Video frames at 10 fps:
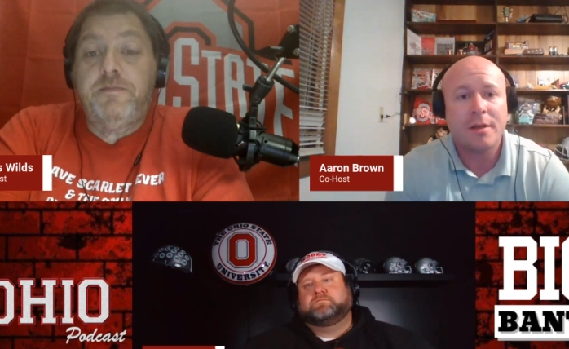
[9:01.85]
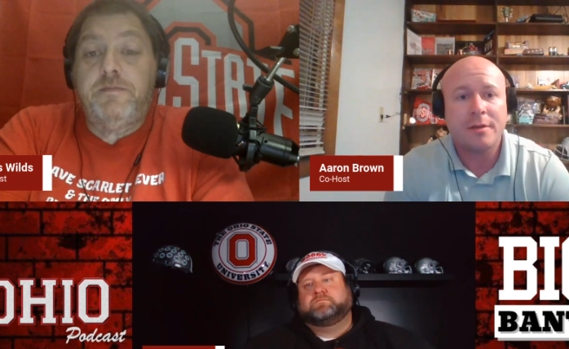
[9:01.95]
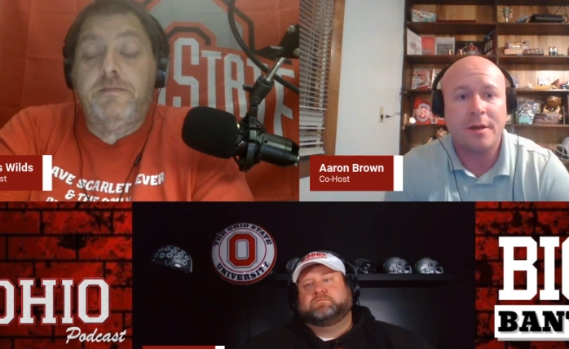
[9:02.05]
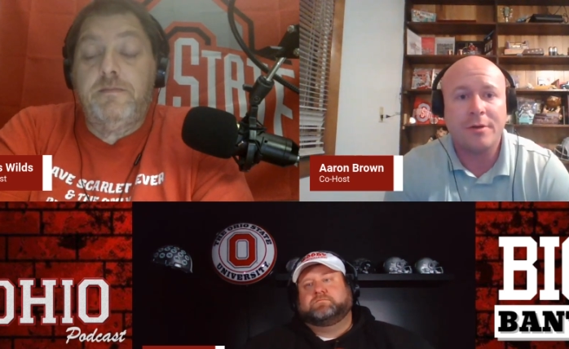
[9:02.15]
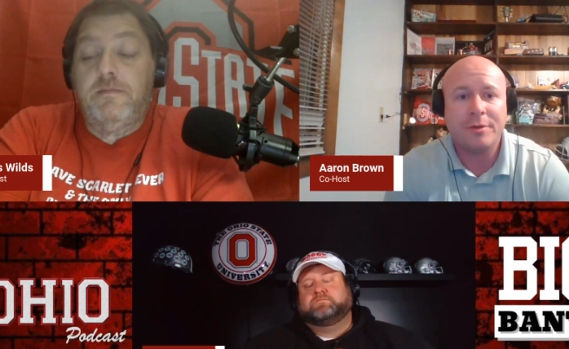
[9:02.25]

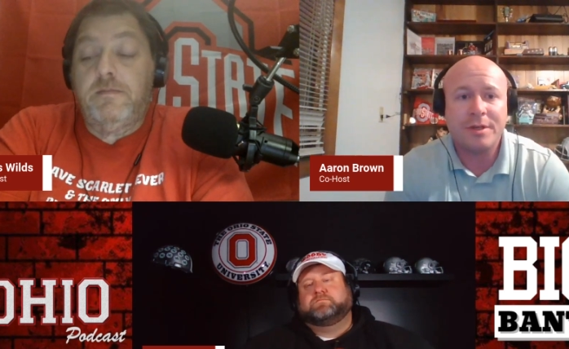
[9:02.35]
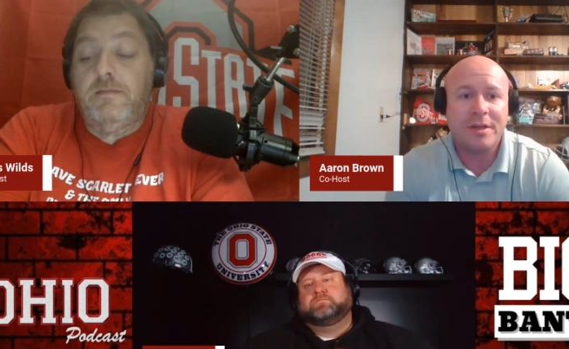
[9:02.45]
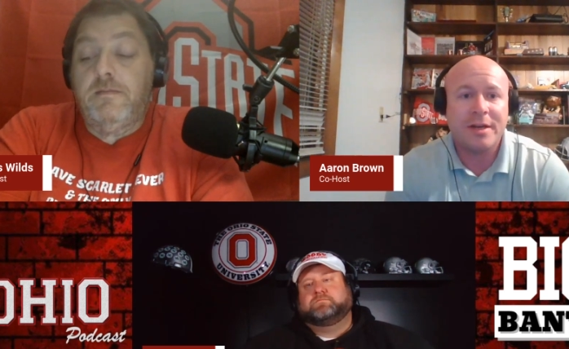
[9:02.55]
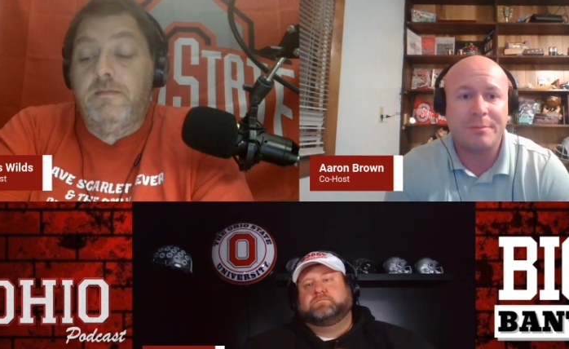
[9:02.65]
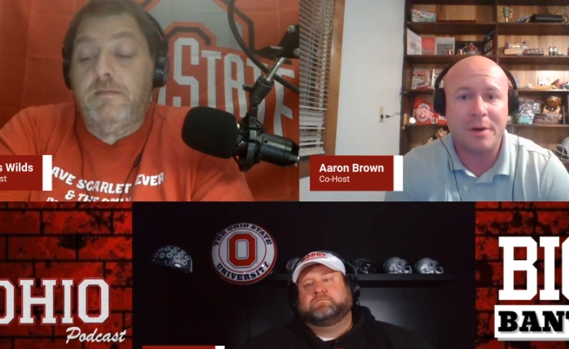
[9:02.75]
Speaker 1: You know, when you
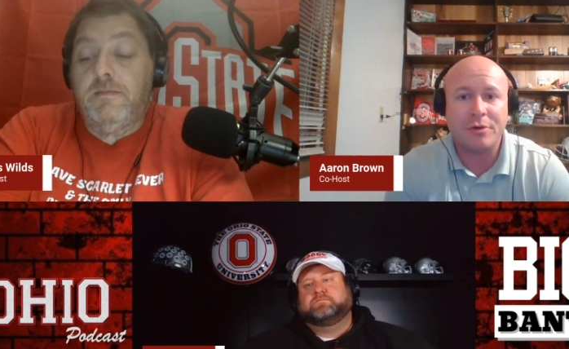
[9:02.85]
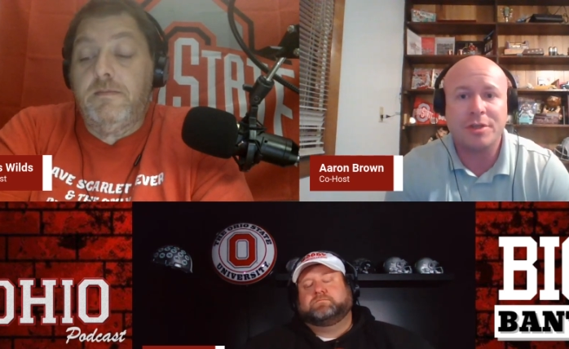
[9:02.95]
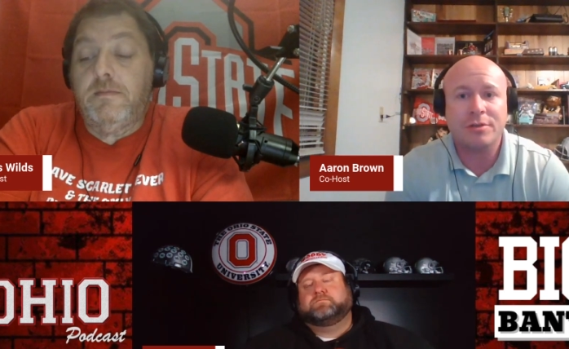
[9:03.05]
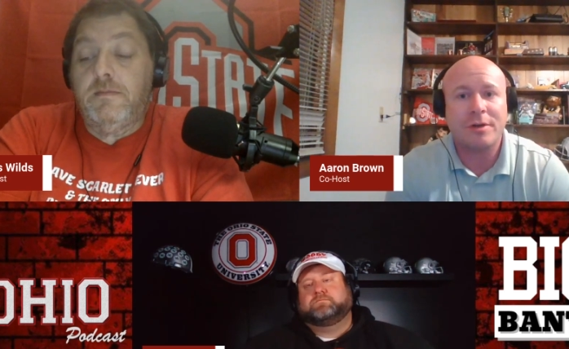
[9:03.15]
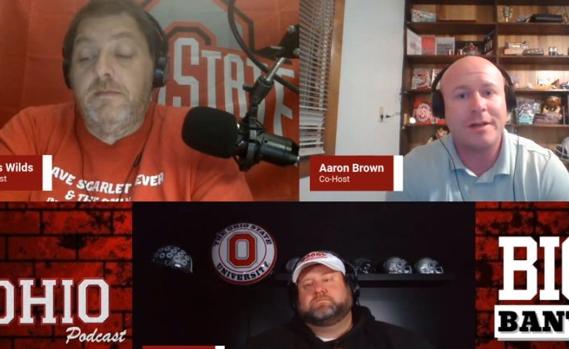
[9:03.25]
get
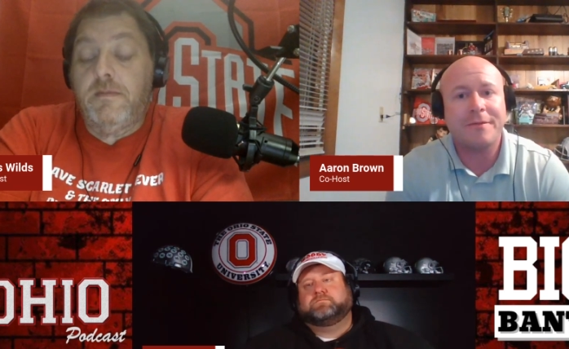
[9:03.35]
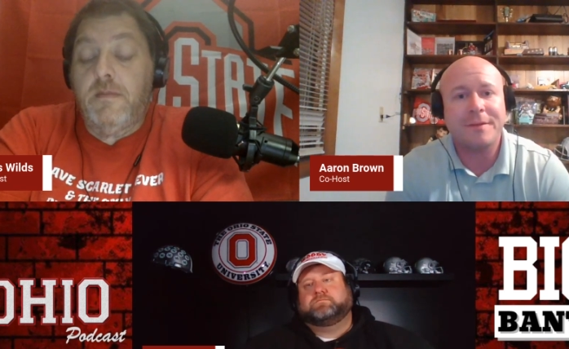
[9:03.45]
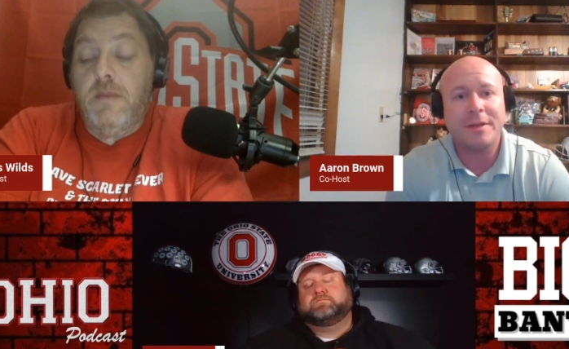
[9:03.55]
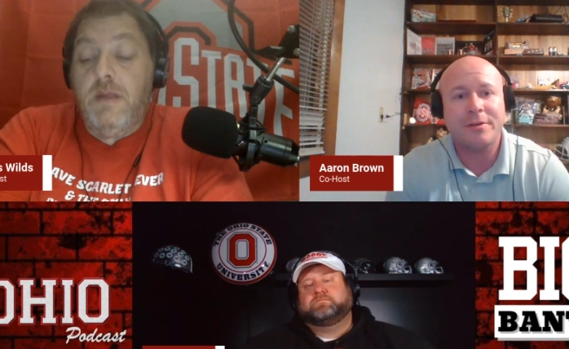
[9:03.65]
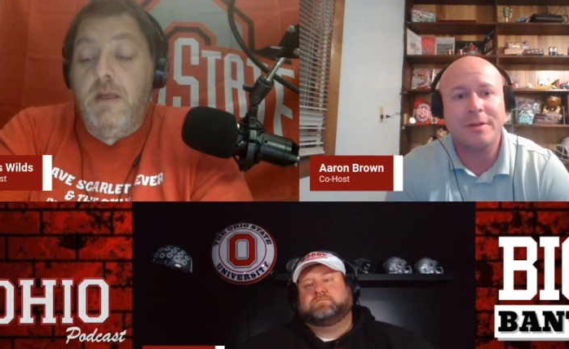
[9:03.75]
emotional on the
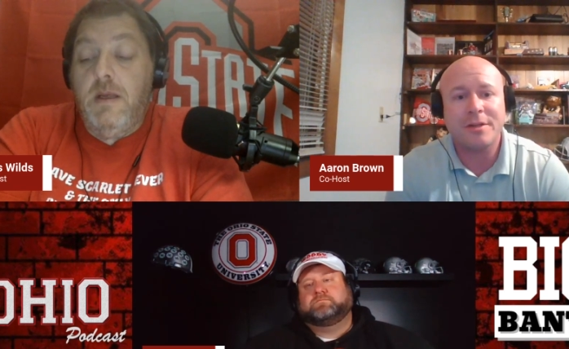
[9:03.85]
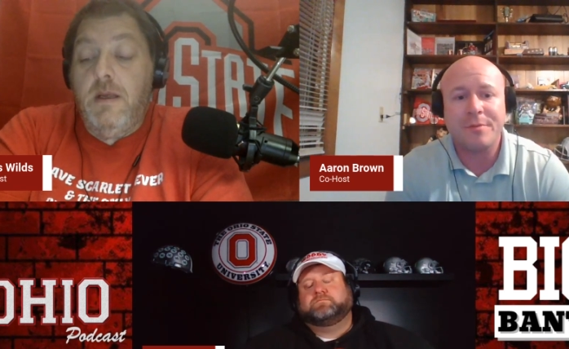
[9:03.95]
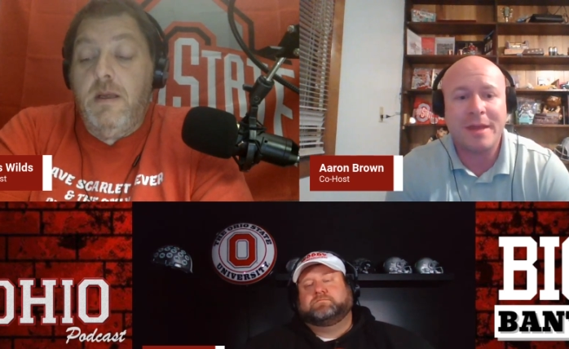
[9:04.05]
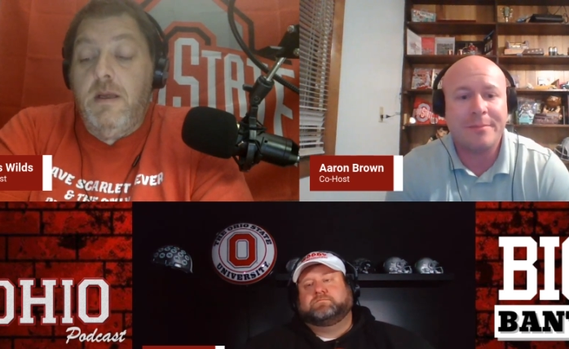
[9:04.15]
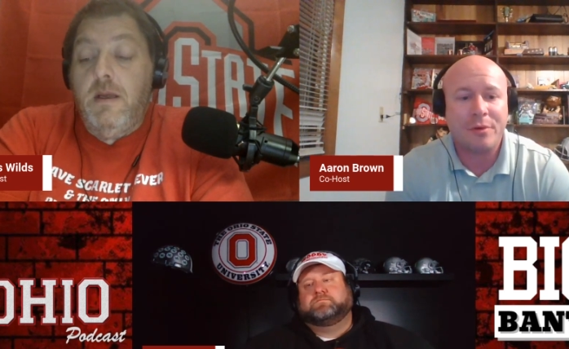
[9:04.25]
field and you
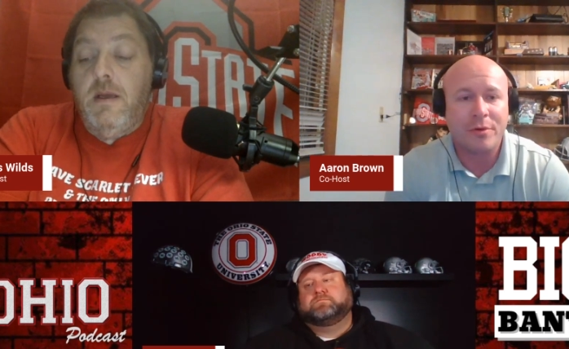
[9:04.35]
make